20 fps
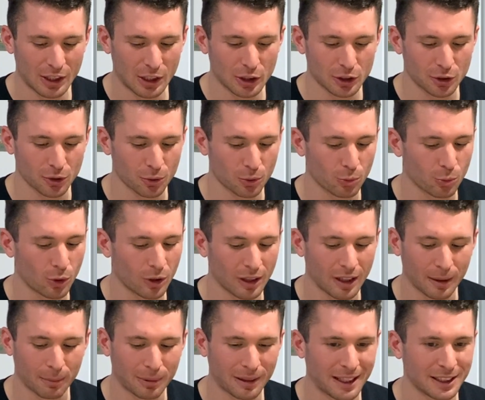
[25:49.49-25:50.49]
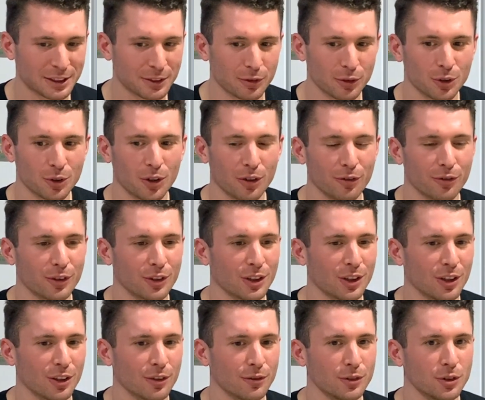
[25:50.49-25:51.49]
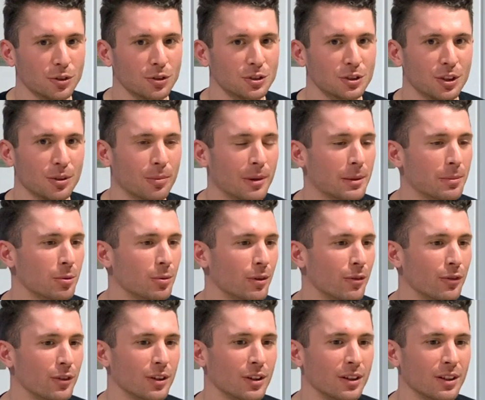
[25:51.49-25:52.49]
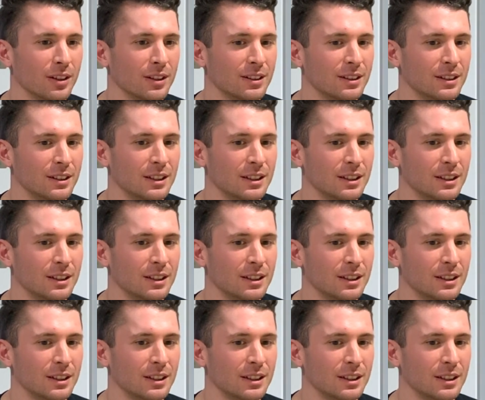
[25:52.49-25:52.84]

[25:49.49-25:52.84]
So what like plans have you got for the future, maybe with the